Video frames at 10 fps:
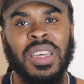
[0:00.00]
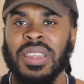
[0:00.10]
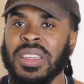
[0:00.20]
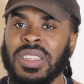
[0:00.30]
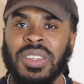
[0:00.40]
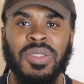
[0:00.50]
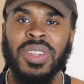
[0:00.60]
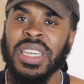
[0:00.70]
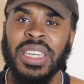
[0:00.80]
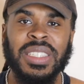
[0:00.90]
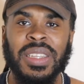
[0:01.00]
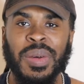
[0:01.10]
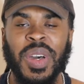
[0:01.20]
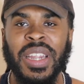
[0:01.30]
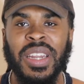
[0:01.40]
You need
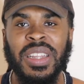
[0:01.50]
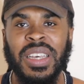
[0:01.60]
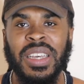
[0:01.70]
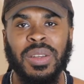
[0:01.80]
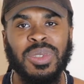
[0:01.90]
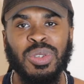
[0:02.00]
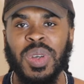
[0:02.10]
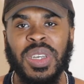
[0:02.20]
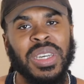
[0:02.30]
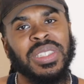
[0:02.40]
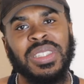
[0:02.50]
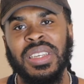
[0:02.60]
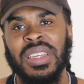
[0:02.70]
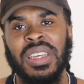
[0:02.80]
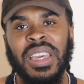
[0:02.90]
somebody to look up to because
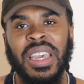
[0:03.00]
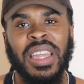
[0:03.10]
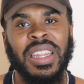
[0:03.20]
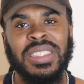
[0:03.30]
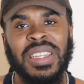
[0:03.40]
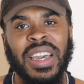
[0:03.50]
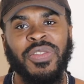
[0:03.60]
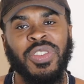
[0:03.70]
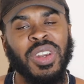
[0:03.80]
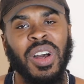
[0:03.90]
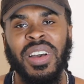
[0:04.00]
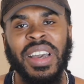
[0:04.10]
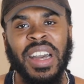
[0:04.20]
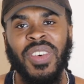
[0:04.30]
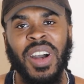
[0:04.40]
in this life, you don't
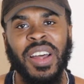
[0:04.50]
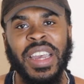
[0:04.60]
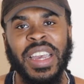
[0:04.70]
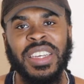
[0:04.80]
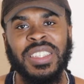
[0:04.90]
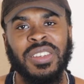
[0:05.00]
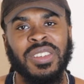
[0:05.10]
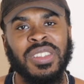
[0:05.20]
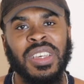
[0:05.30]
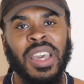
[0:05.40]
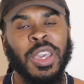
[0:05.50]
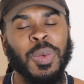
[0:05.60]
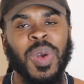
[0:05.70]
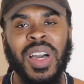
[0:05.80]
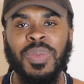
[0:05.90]
have all the answers. You
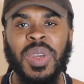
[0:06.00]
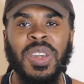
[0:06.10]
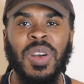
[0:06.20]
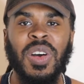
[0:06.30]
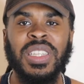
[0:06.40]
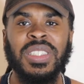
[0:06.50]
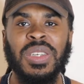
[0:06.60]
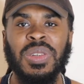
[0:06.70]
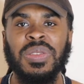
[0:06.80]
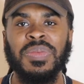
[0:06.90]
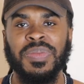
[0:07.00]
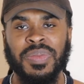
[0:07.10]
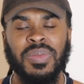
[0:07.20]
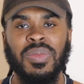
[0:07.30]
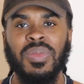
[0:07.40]
might be going to
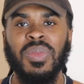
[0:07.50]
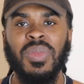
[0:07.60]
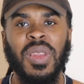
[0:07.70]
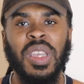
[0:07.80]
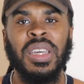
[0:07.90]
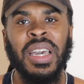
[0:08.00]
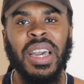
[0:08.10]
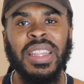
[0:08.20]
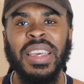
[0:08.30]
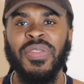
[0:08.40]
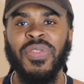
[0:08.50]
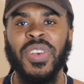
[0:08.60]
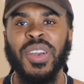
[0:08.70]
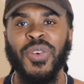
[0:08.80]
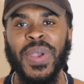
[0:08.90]
a different
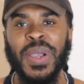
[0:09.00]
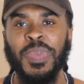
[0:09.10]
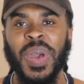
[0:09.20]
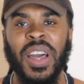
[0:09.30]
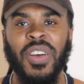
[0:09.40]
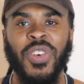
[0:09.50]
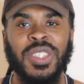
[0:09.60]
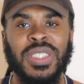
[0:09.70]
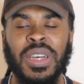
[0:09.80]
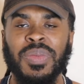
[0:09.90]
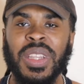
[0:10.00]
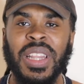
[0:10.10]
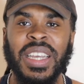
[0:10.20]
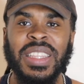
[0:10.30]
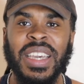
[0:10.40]
career path or something
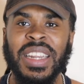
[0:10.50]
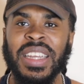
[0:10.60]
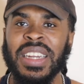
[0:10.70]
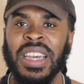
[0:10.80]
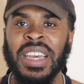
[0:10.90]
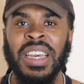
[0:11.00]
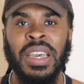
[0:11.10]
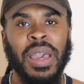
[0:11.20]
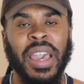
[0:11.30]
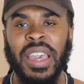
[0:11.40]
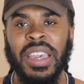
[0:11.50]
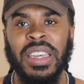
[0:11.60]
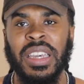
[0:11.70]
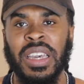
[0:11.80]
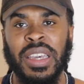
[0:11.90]
like that. And hey,
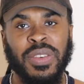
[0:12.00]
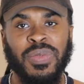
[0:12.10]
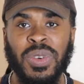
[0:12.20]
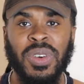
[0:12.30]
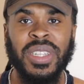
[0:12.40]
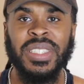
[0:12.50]
if you go into a